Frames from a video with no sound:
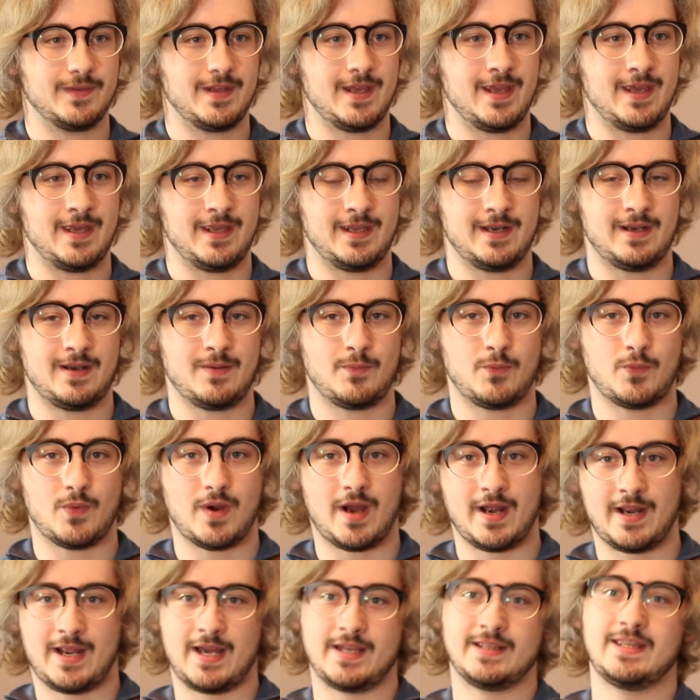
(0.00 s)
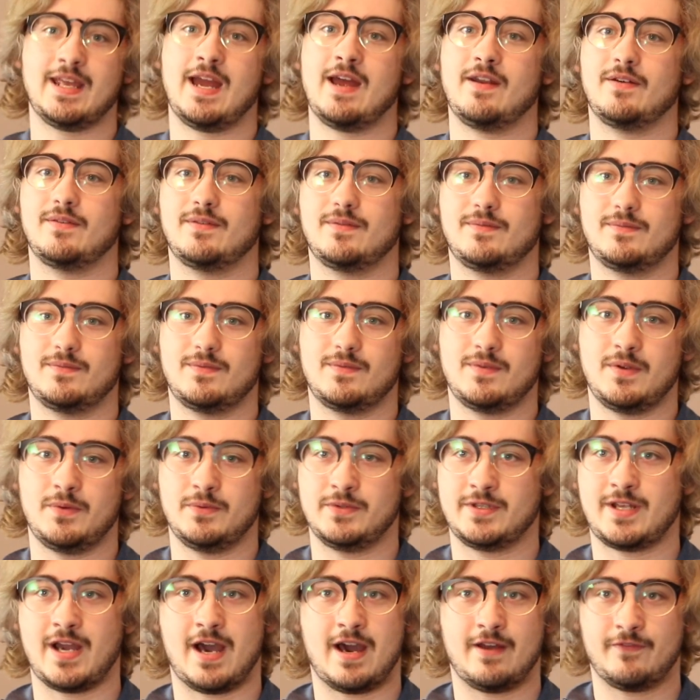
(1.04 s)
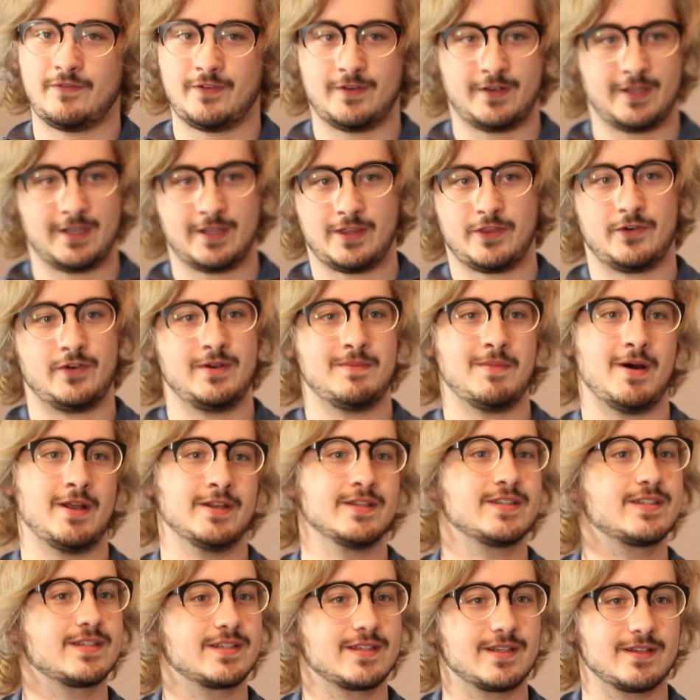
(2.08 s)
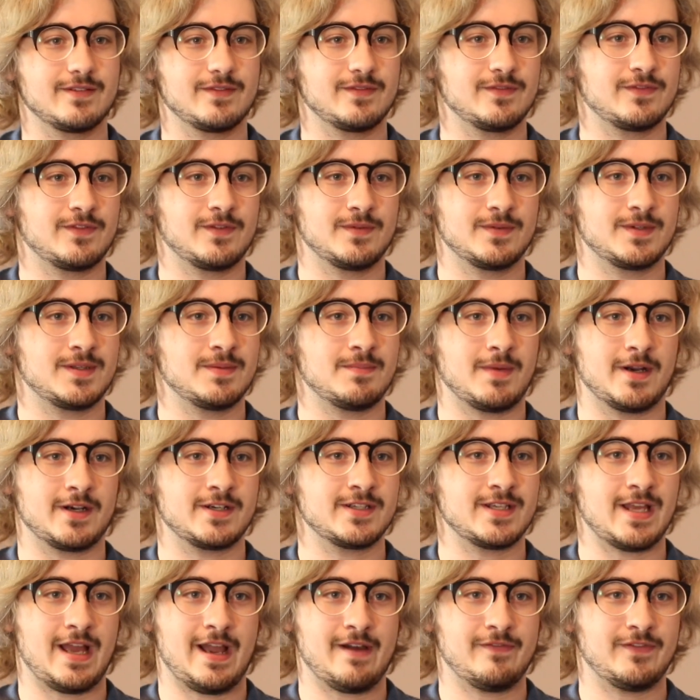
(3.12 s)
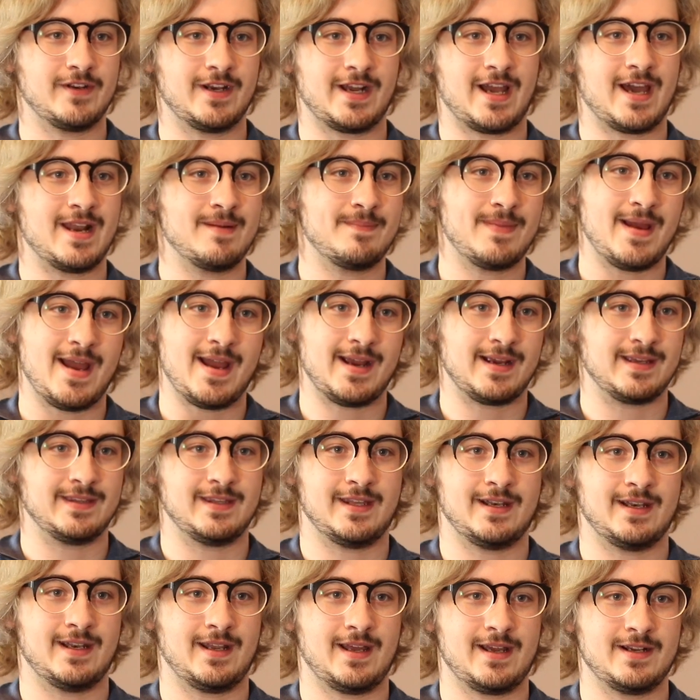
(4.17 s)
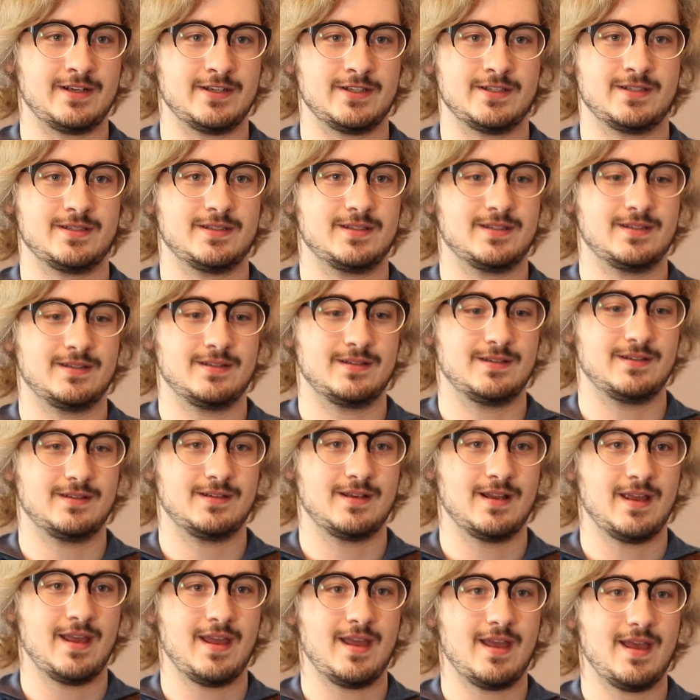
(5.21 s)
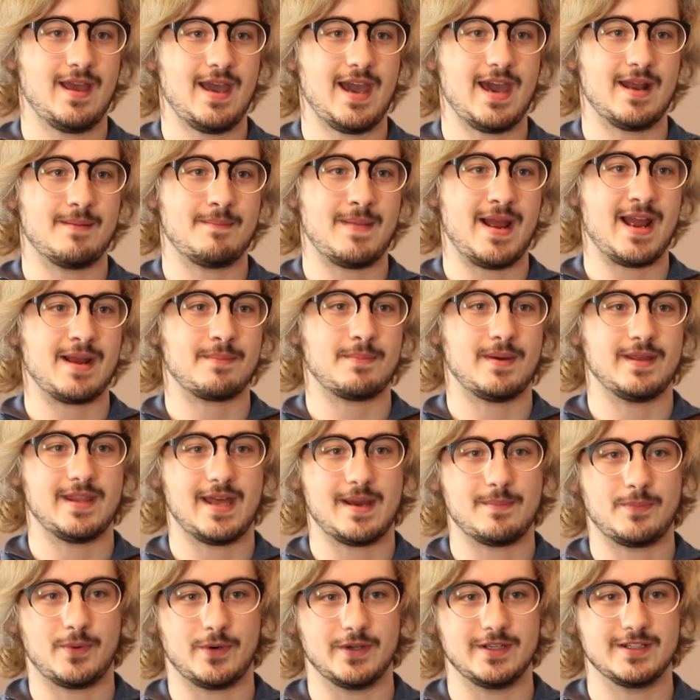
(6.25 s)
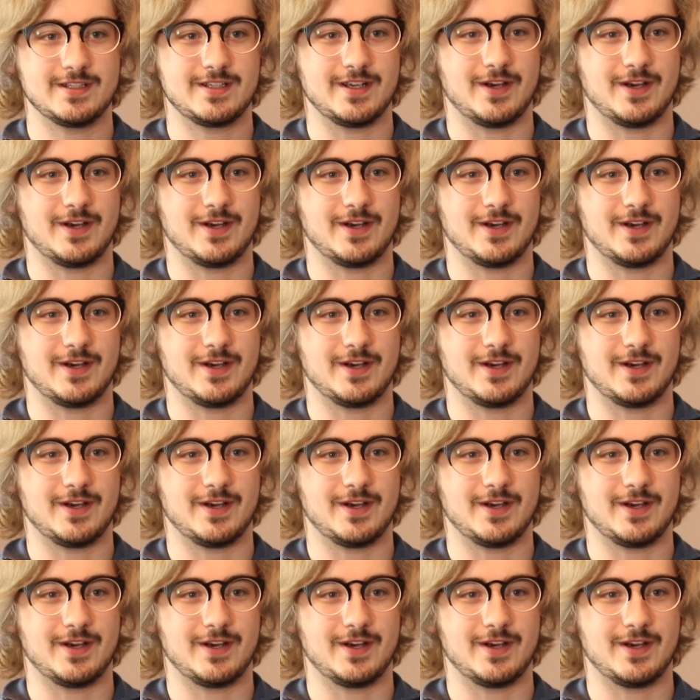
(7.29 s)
And I got that. It was gone for like 3 months to Microsoft, and I got it back, and then I just had a Mac by that point.